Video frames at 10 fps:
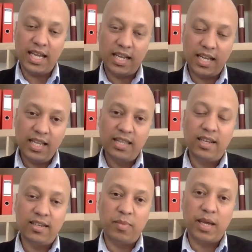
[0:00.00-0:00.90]
an
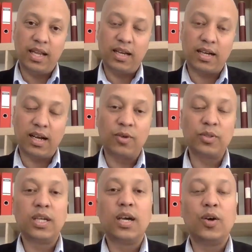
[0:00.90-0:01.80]
interest-bearing
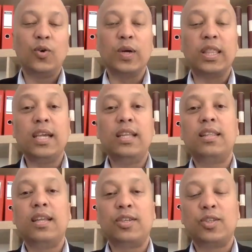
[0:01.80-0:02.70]
account with
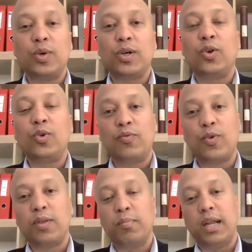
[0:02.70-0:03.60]
interest to accrue
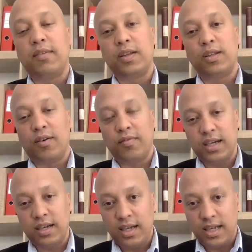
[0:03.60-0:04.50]
for the benefit of
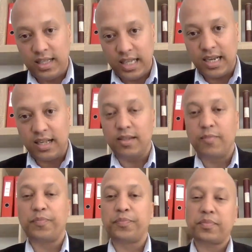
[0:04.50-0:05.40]
the tenant.
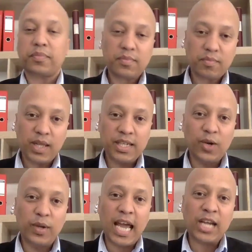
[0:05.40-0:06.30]

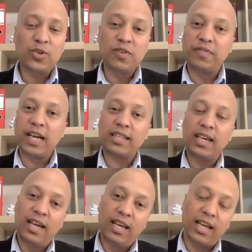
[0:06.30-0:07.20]
So in actual fact,
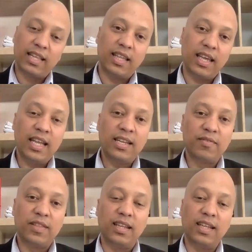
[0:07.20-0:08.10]
at the end
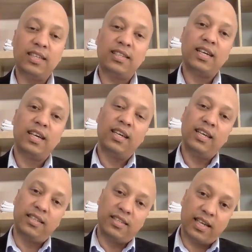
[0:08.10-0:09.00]
of the lease,
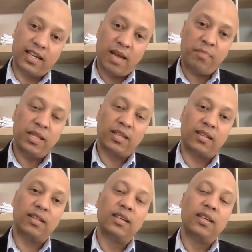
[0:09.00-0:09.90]
it's the
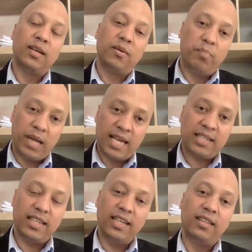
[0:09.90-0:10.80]
capital
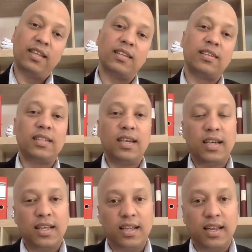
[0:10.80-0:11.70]
plus interest
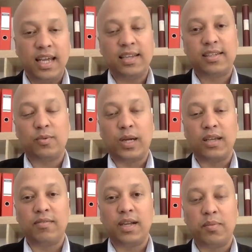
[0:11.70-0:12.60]
less
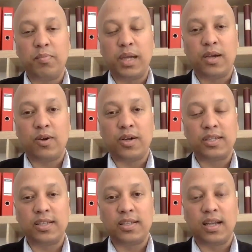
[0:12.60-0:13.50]
whatever repair
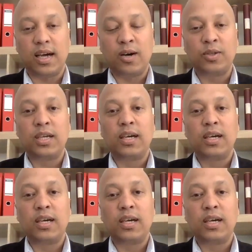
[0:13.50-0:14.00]
cost is allowed,